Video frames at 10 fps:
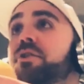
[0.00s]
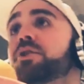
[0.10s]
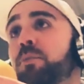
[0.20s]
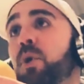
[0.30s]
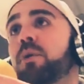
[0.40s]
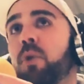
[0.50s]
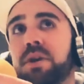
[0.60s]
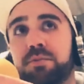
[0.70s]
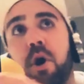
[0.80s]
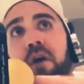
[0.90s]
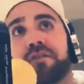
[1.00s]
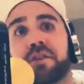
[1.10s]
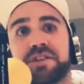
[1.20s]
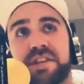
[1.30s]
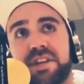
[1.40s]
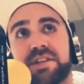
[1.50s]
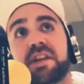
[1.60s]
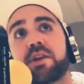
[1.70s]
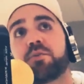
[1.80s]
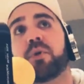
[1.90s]
Your point was, well, if you're the 6th seed
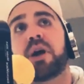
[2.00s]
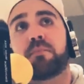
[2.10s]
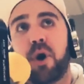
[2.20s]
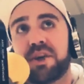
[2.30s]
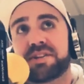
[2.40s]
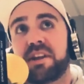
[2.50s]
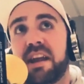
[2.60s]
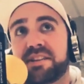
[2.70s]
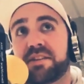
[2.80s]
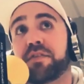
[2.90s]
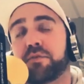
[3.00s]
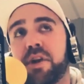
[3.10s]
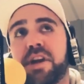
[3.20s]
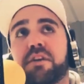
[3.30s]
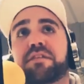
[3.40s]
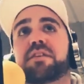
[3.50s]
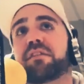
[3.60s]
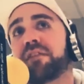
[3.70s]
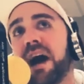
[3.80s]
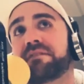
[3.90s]
and you play Boston as the 3, or if you're the
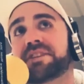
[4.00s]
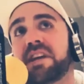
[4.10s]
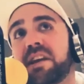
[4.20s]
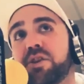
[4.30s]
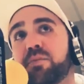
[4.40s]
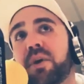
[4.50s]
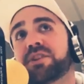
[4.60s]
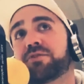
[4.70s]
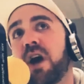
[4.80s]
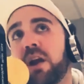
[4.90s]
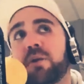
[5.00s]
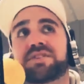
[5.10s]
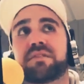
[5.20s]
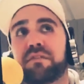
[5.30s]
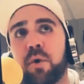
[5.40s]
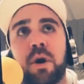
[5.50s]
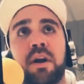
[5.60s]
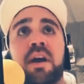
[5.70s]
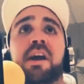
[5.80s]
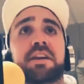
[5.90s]
5 seed and you play Toronto as the 4,
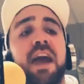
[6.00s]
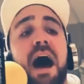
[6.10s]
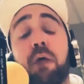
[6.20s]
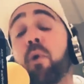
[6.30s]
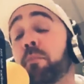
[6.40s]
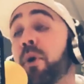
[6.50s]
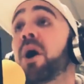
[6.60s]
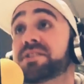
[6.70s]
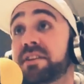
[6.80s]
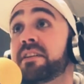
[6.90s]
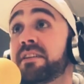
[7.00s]
yeah, I want Boston.